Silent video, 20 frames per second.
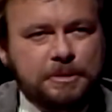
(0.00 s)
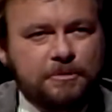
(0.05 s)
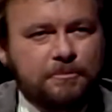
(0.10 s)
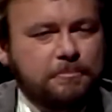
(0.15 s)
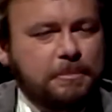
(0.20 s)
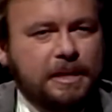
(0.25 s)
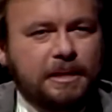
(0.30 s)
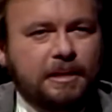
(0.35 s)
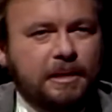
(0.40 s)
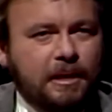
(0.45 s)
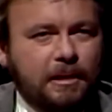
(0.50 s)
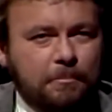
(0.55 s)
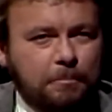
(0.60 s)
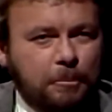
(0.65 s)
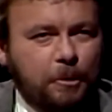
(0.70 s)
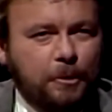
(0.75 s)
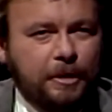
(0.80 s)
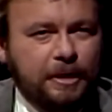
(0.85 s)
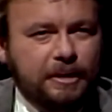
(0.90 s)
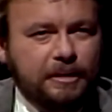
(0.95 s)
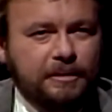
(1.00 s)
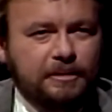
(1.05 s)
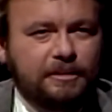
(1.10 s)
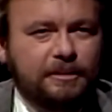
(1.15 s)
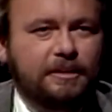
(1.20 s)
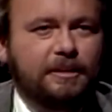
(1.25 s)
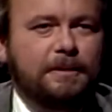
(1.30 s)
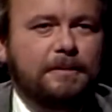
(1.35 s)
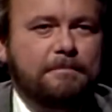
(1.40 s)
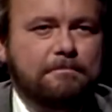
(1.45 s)
of making a point?
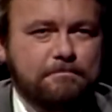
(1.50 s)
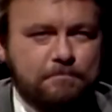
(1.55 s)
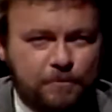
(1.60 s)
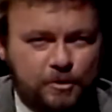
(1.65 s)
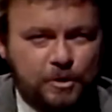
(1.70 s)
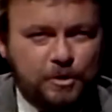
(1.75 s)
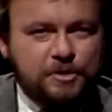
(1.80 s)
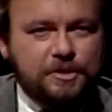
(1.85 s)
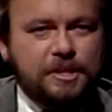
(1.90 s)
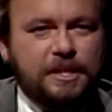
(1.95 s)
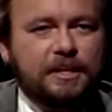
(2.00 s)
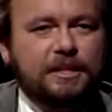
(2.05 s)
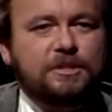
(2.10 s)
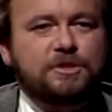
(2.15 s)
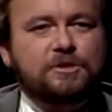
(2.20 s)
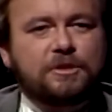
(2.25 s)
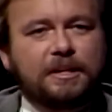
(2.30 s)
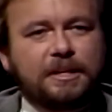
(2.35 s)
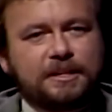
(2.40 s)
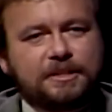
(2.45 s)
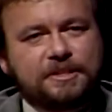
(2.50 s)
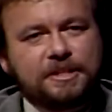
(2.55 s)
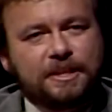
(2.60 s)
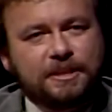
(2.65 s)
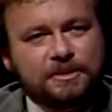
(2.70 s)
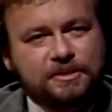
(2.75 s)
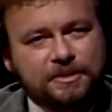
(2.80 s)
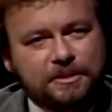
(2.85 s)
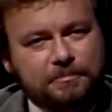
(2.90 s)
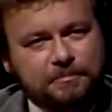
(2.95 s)
You're saying he's trying to tell
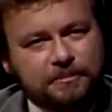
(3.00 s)
us something?